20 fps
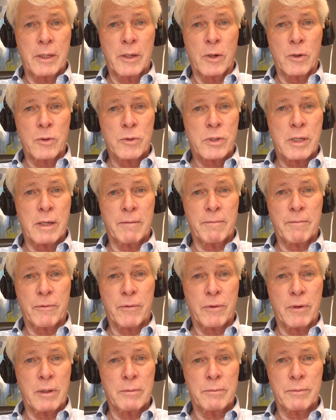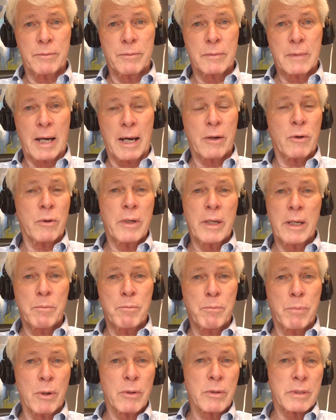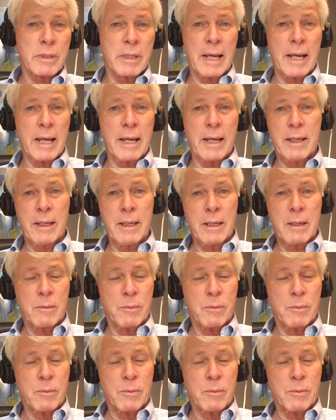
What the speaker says: Some from I don't need birthday